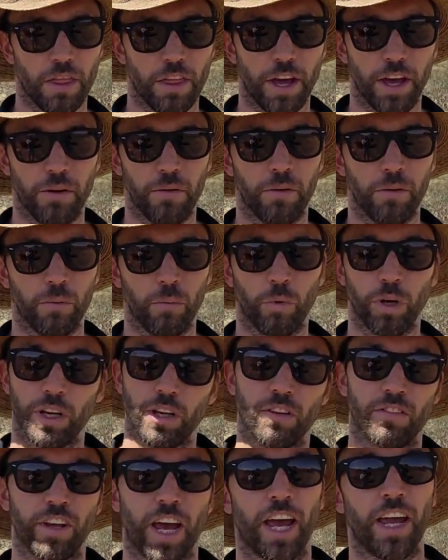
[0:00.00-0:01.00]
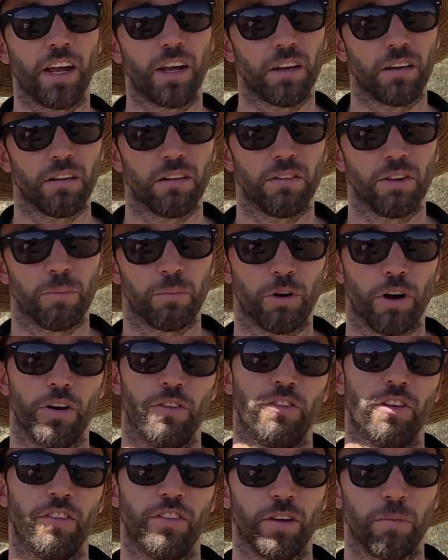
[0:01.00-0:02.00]
Then we can take the
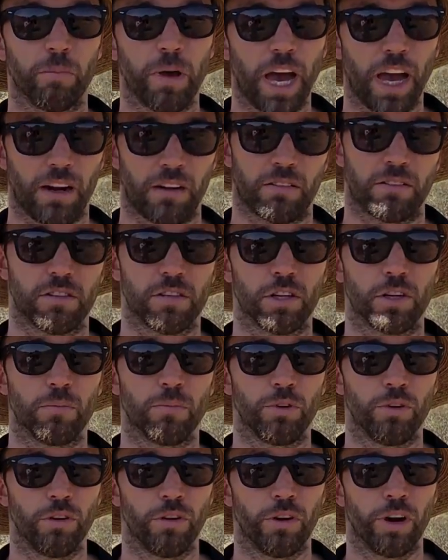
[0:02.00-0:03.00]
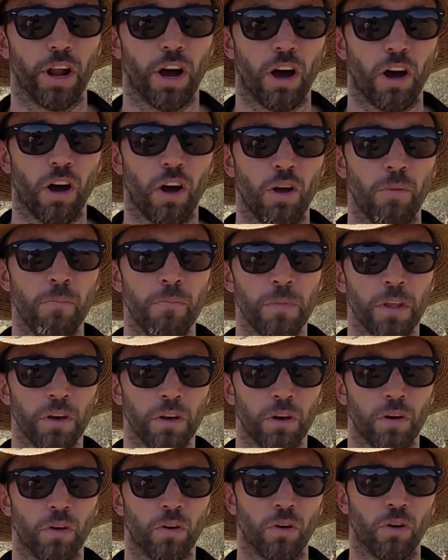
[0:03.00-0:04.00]
processing back to the computer at home
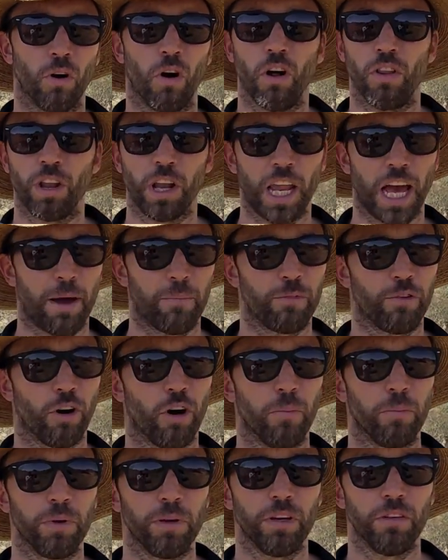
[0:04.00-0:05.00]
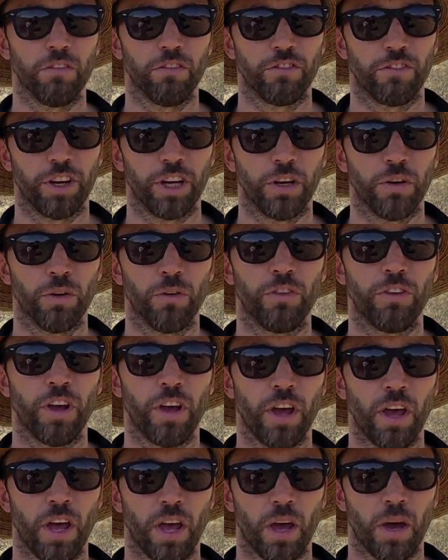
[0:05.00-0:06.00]
or on the laptop in field.
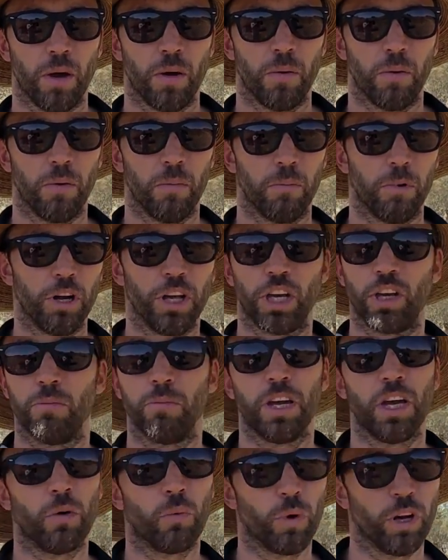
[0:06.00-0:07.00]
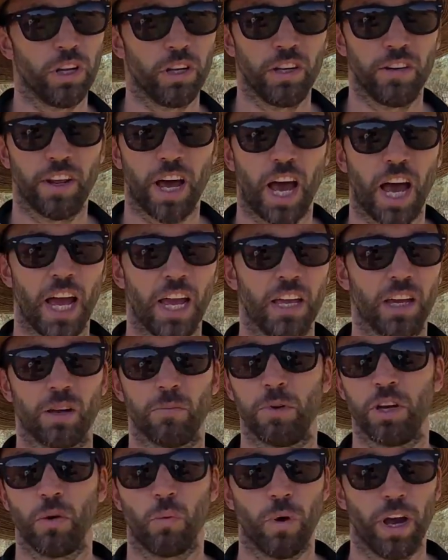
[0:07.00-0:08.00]
But it can be a windy day, it
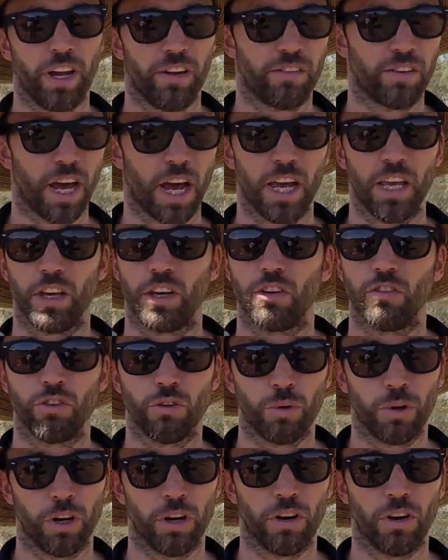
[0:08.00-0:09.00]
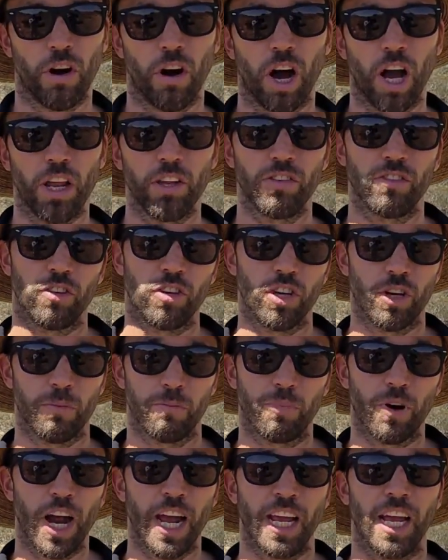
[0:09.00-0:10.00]
can be a wet day, you can do it at night. So you
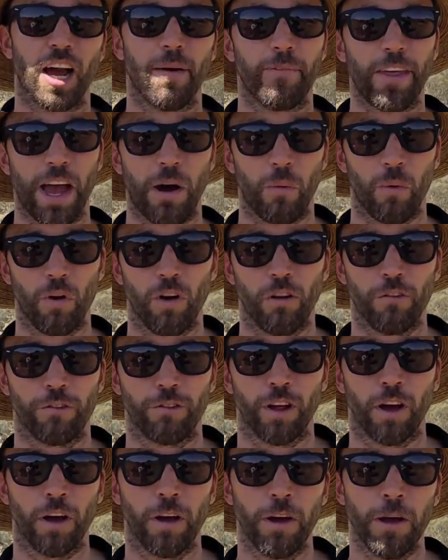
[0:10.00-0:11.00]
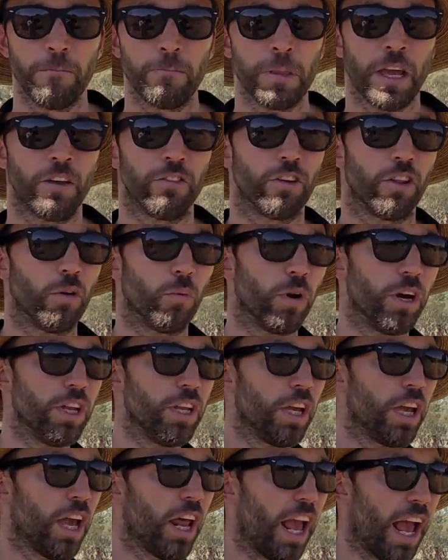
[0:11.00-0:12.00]
can break up that workflow so that when
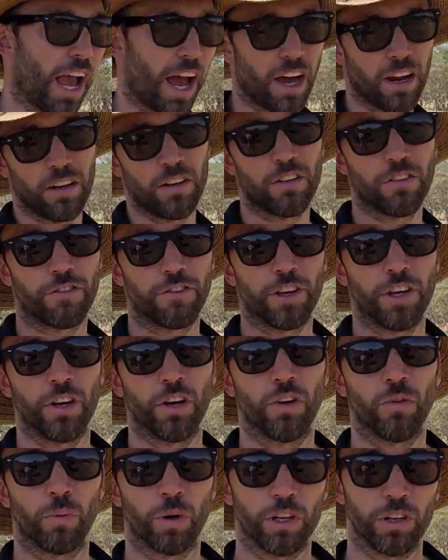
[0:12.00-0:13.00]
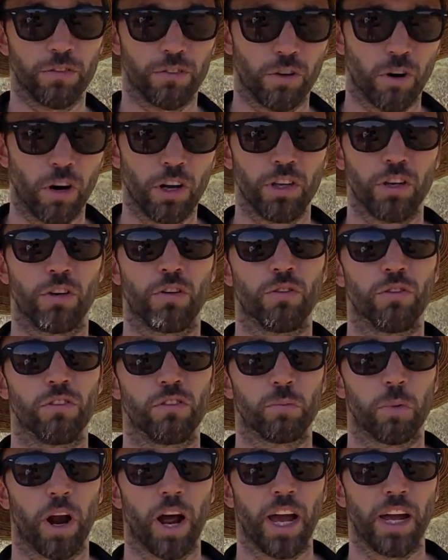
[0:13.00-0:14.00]
you get out in the field, when you've got your good
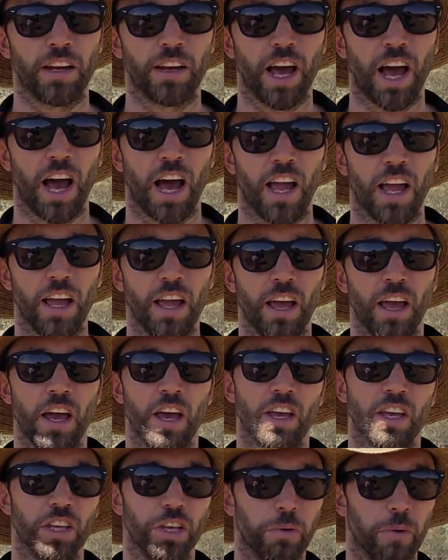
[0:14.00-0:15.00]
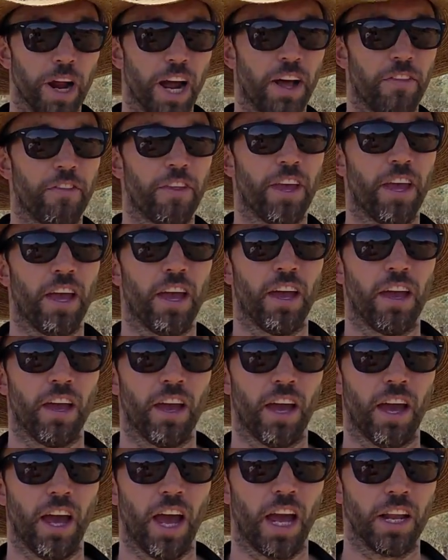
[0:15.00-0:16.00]
spraying day, you're out there
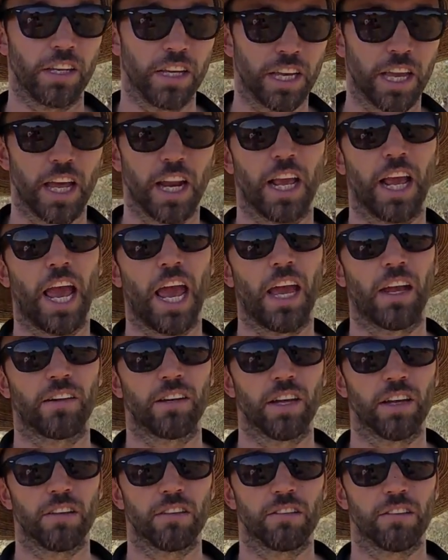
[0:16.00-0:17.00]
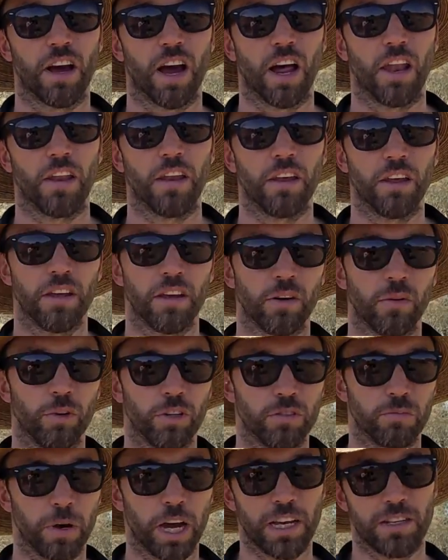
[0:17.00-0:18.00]
and you're getting hectares done,
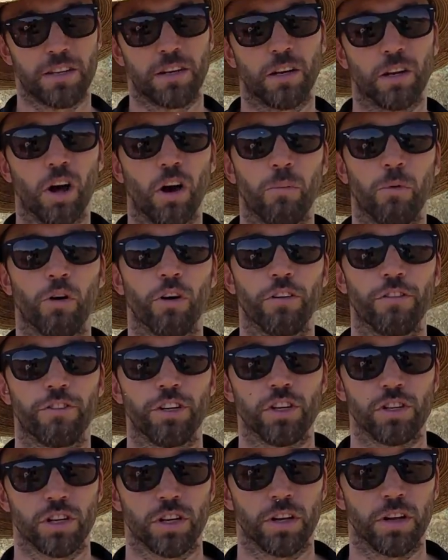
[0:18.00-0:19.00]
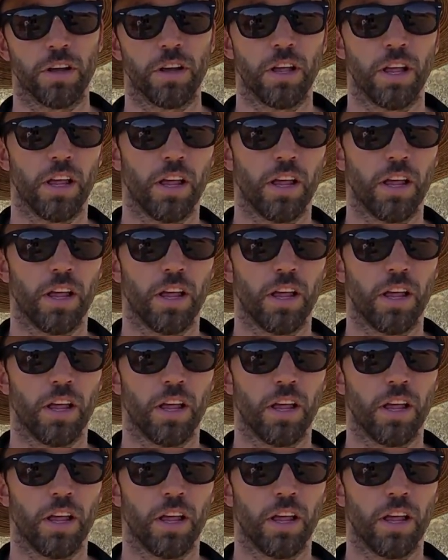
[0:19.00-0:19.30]
which makes it a lot more efficient.